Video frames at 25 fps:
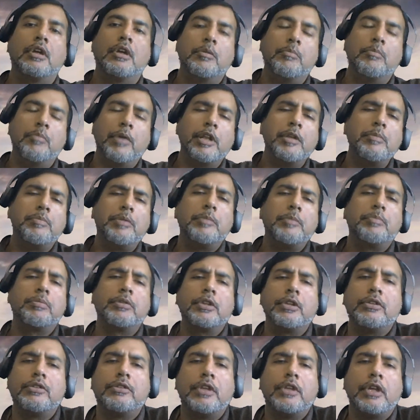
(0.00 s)
Many people
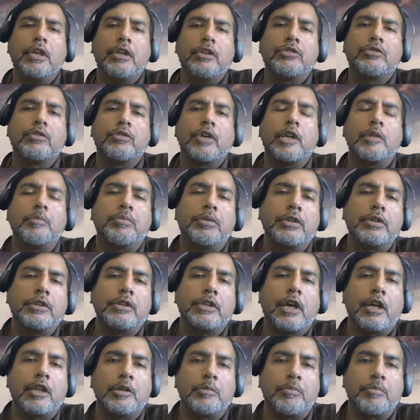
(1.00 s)
these days try to put
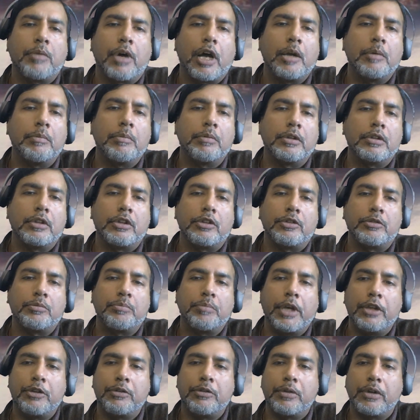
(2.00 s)
down the Bible as
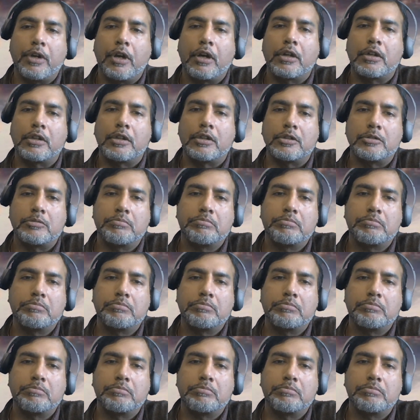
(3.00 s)
patriarchal.